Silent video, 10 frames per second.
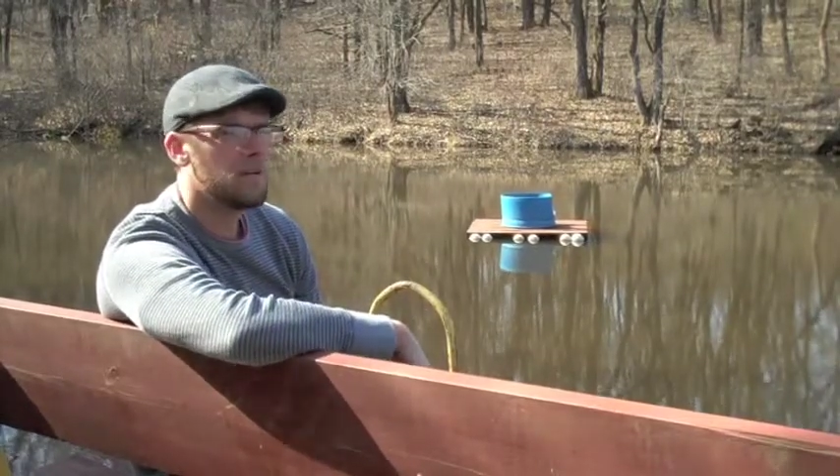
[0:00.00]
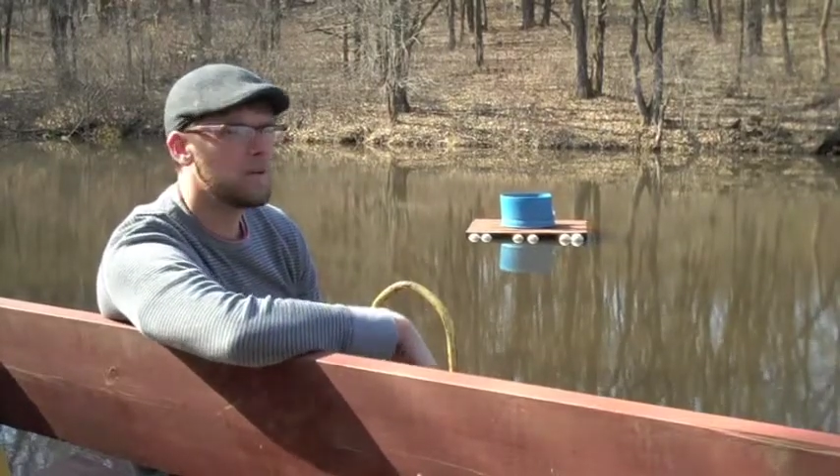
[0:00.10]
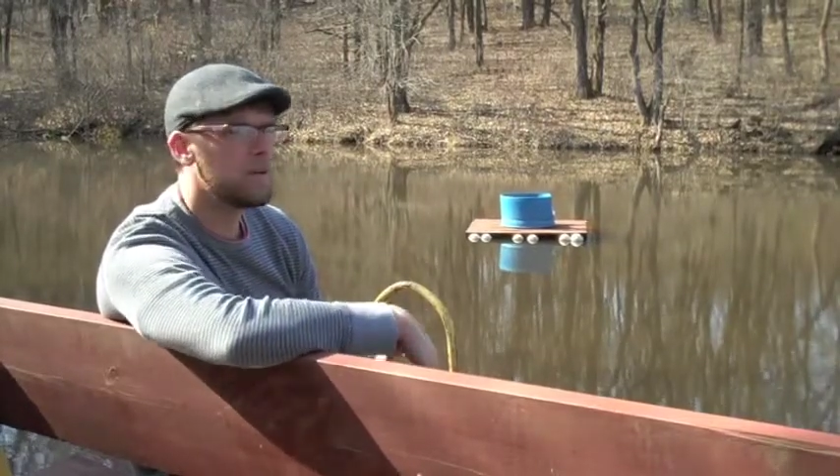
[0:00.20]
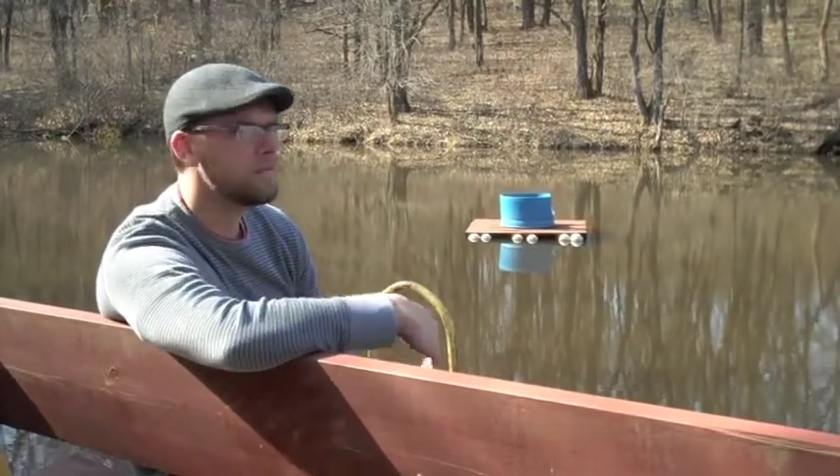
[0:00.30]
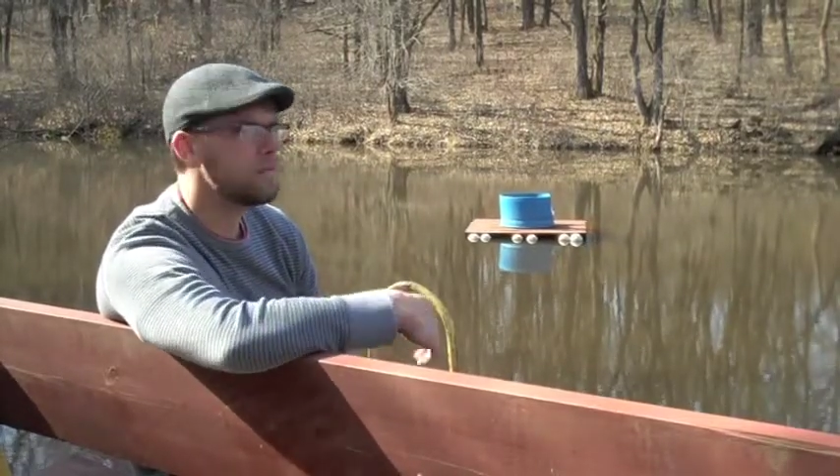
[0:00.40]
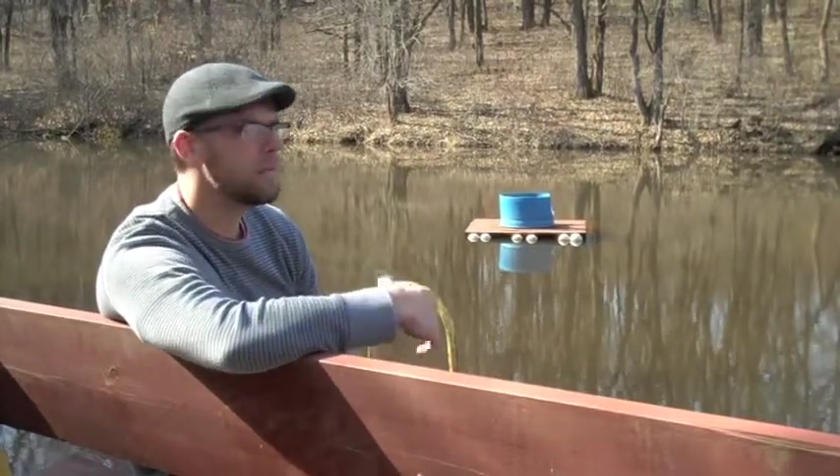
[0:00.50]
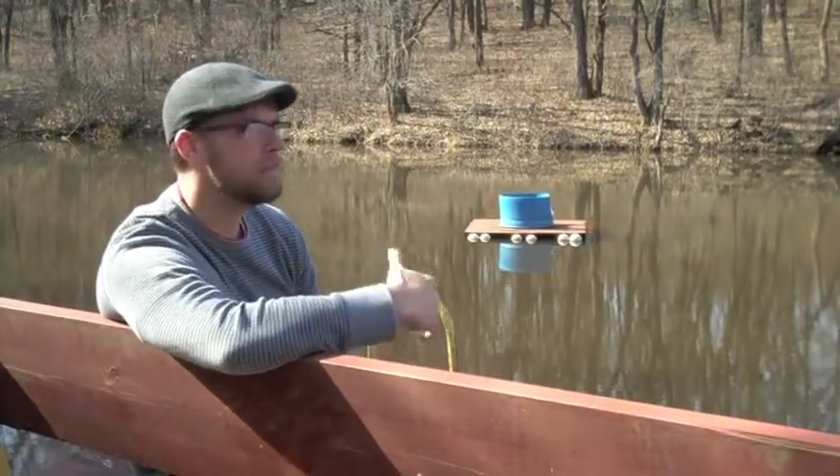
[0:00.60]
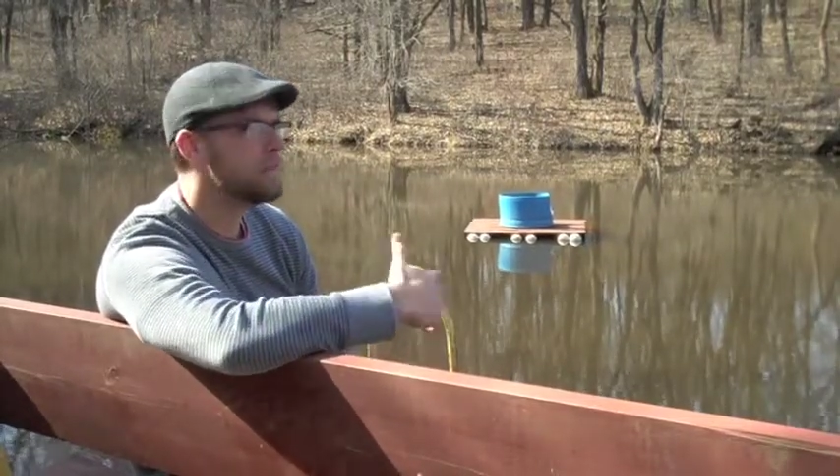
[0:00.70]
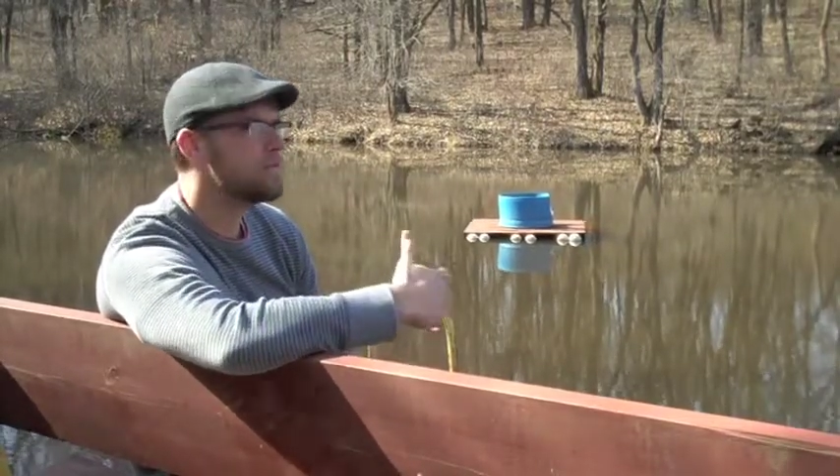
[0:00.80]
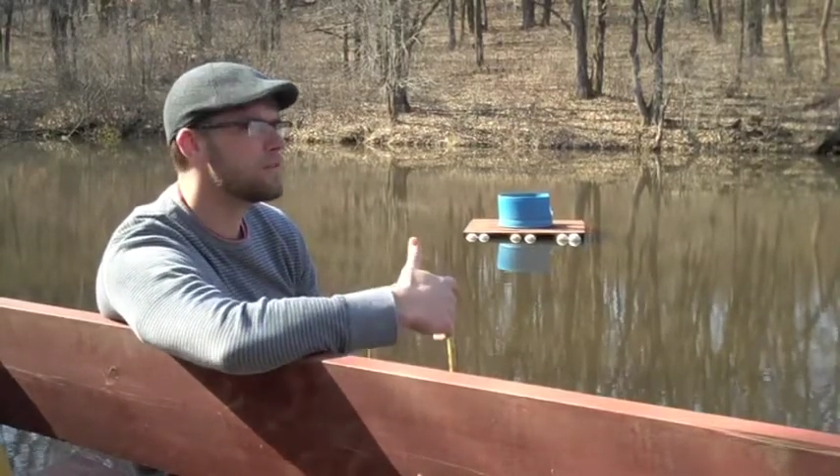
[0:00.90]
when
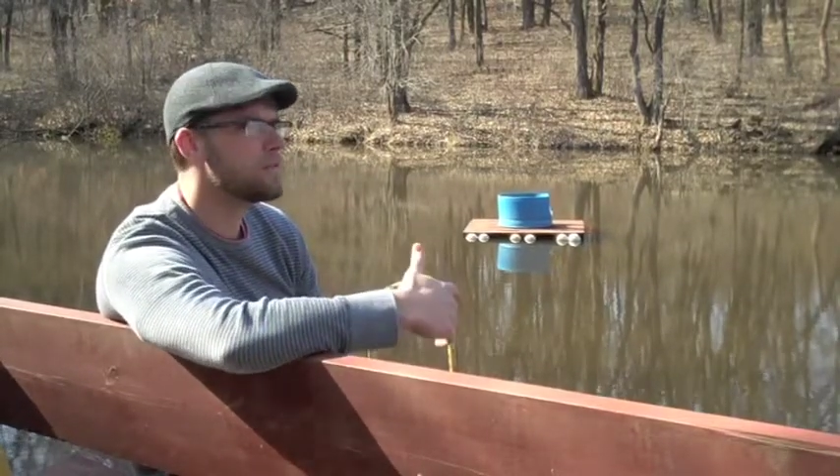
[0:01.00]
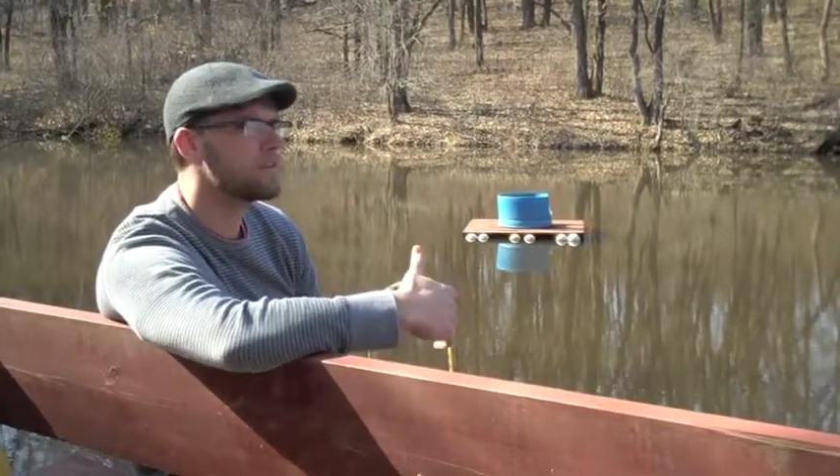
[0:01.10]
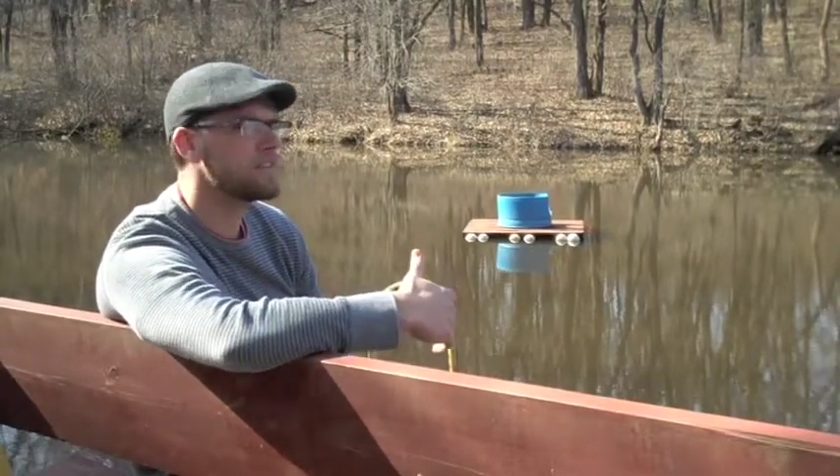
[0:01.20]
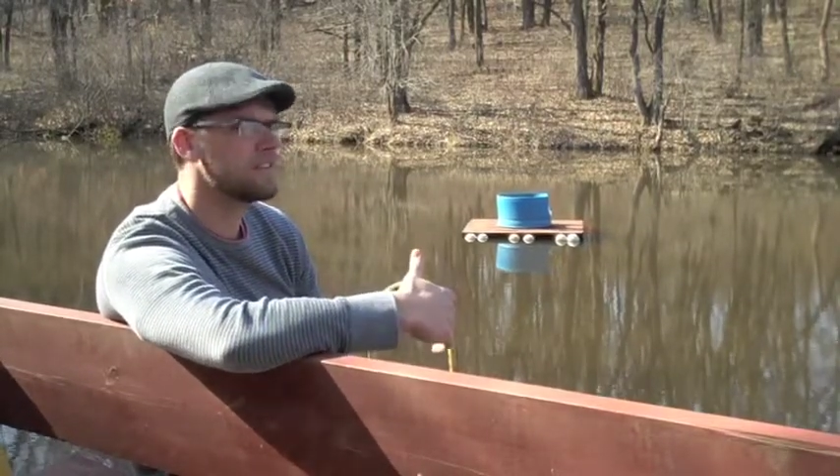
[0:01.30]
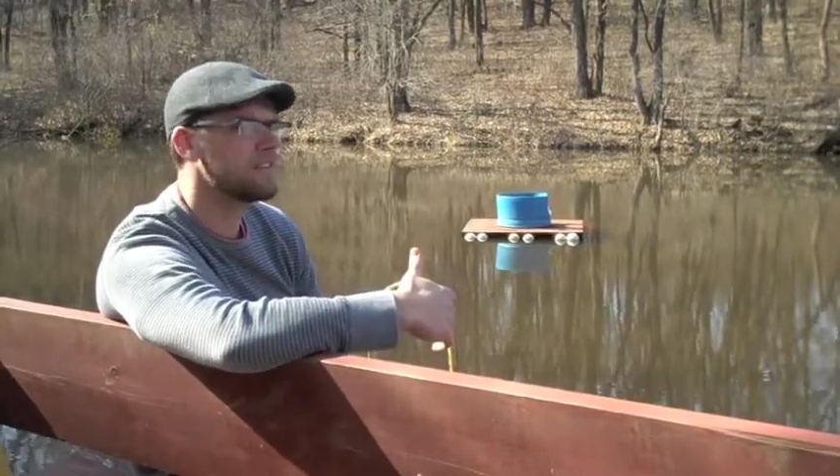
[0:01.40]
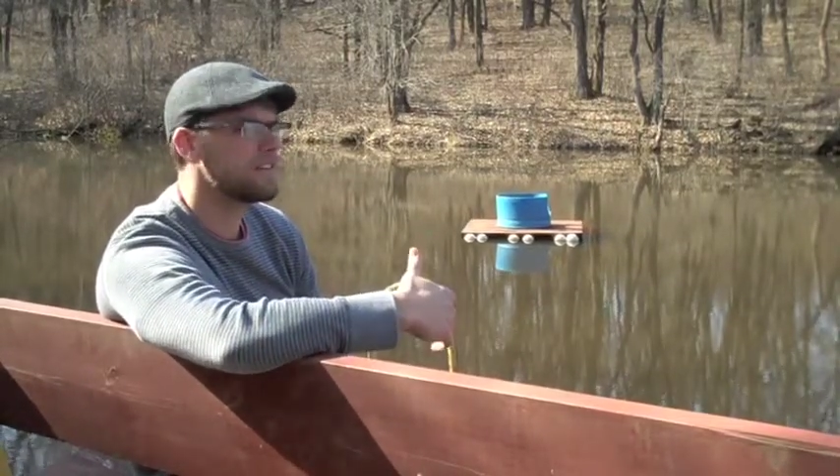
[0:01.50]
we'd be forced